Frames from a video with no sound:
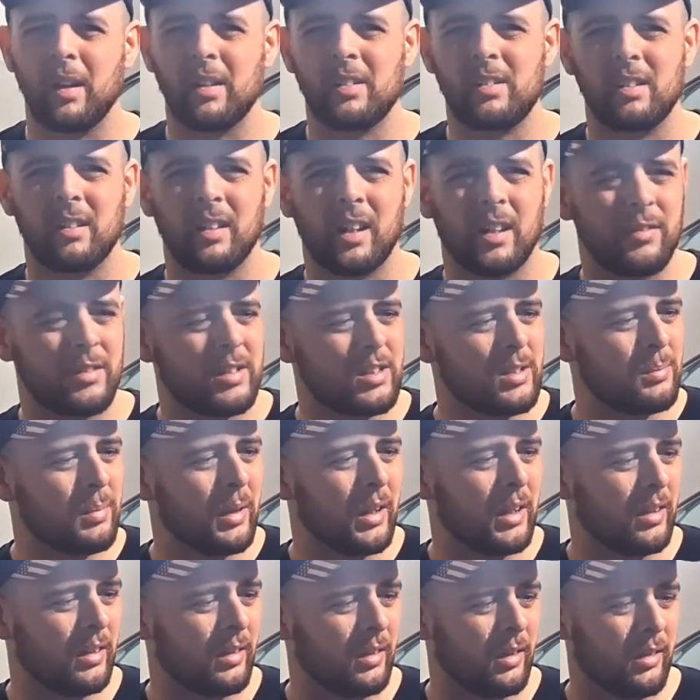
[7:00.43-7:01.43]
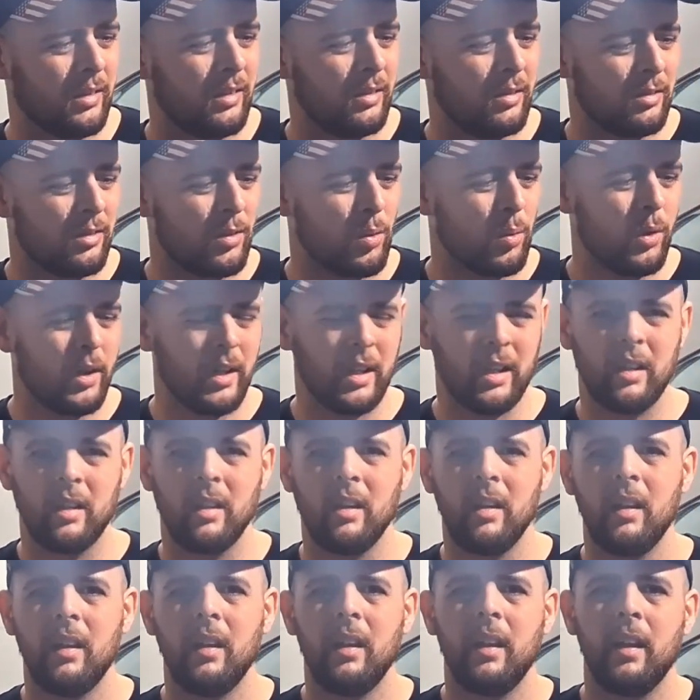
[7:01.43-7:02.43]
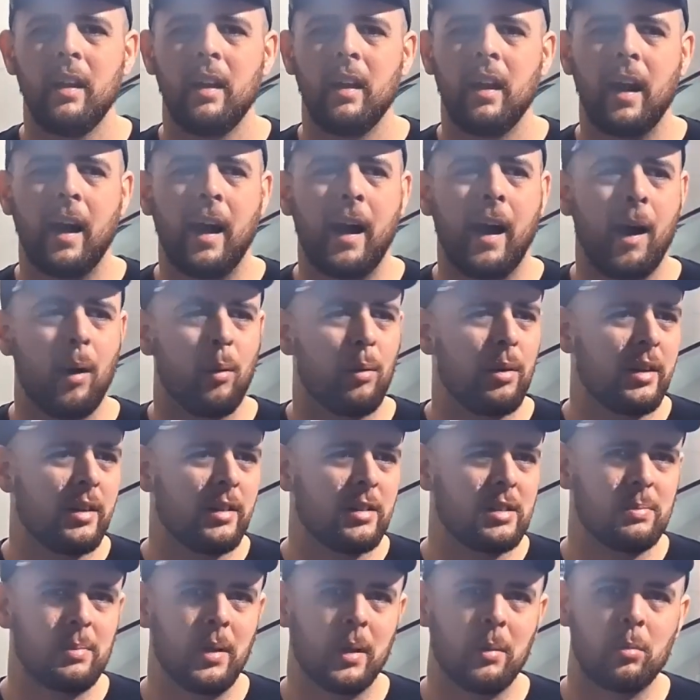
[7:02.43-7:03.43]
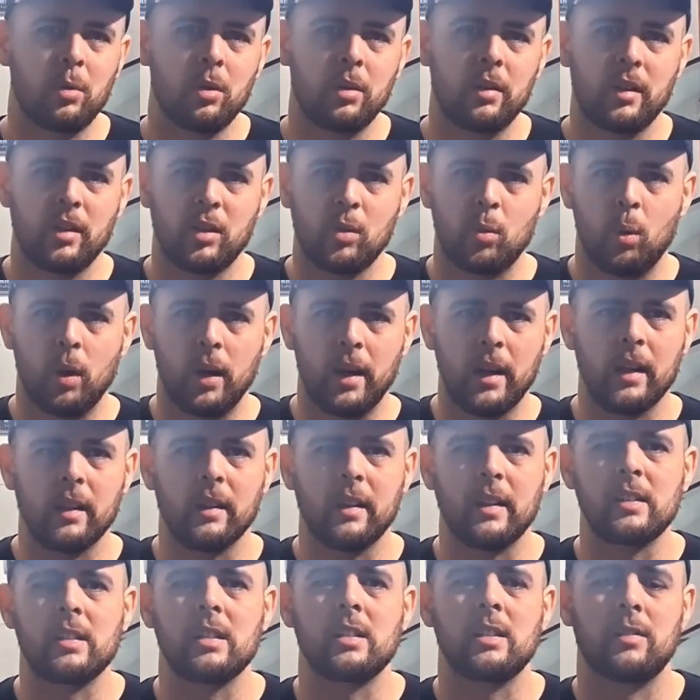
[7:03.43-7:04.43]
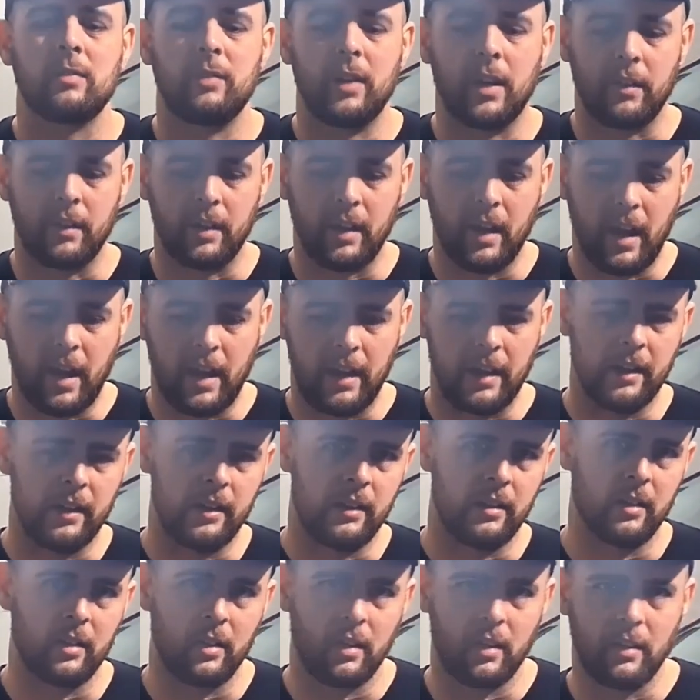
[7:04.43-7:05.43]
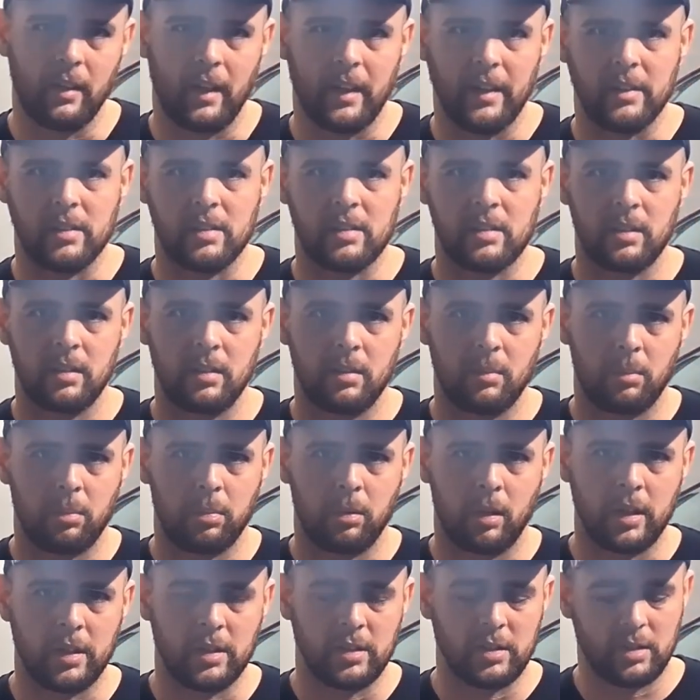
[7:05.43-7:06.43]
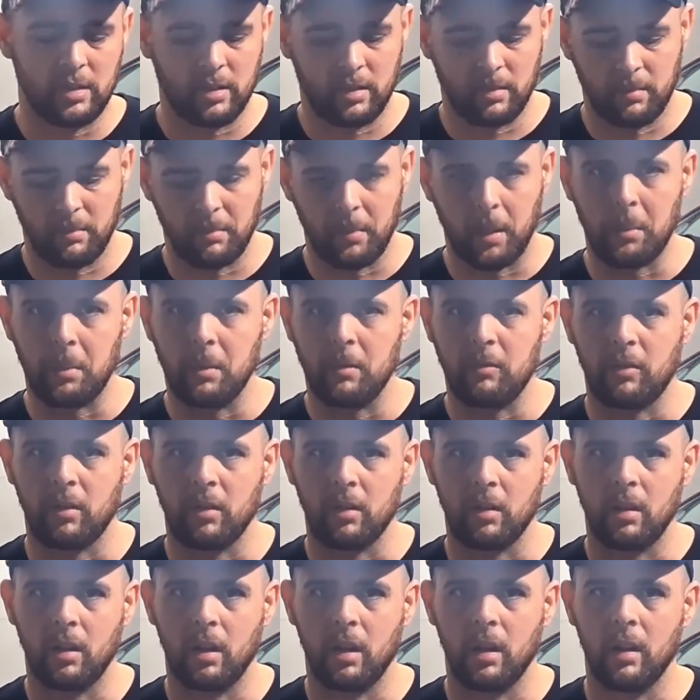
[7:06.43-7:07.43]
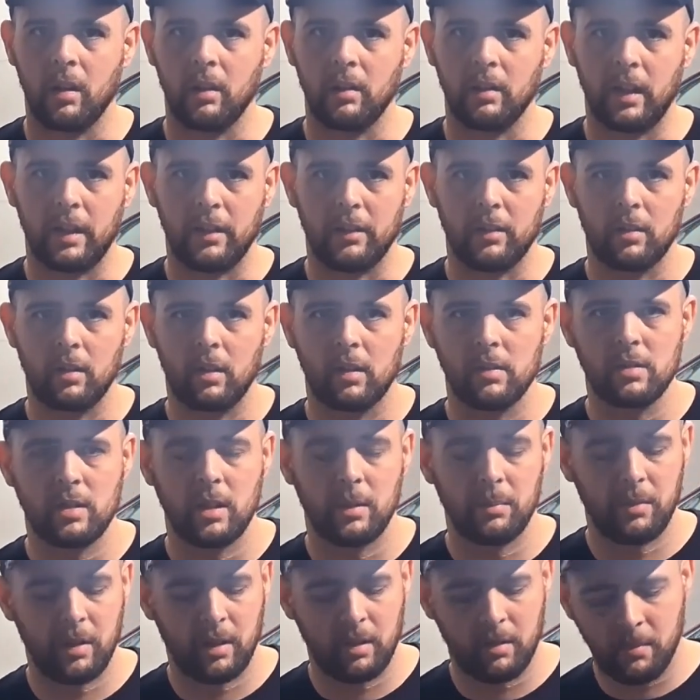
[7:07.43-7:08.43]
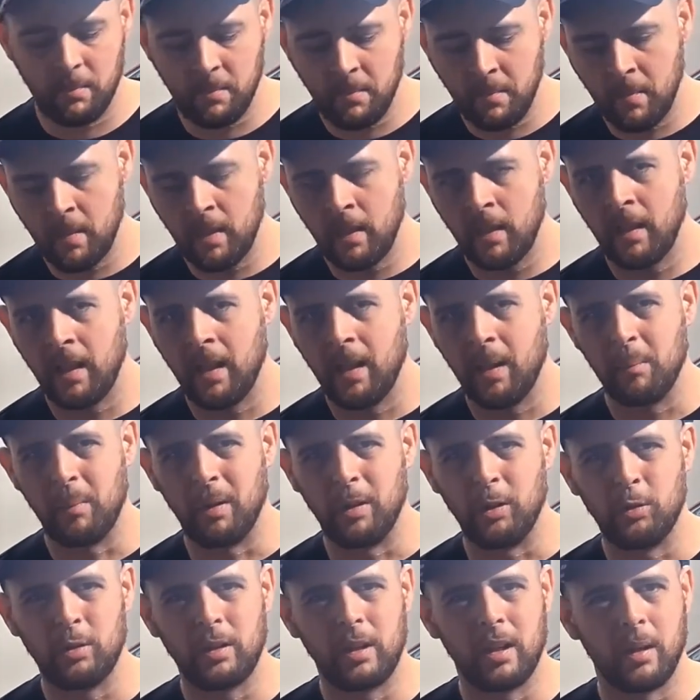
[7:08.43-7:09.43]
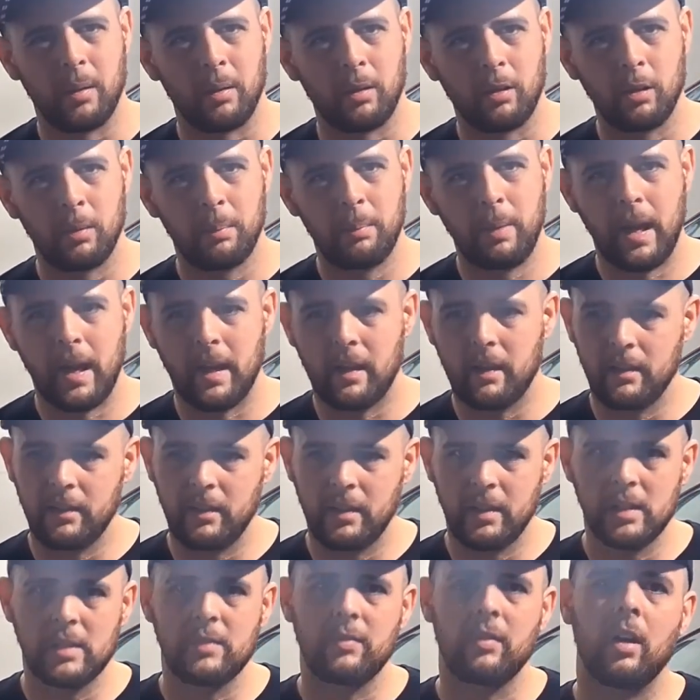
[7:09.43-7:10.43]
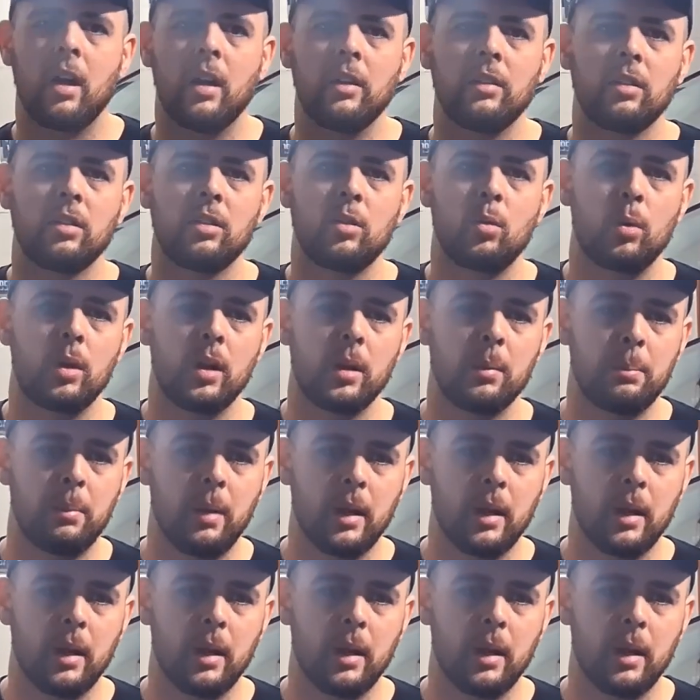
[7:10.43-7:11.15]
bucks you'll ever spend. 20. I wouldn't spend more than 20 unless it's a very high-end, nice brush, maybe for leather or something. But you can get a good pack of these for under 20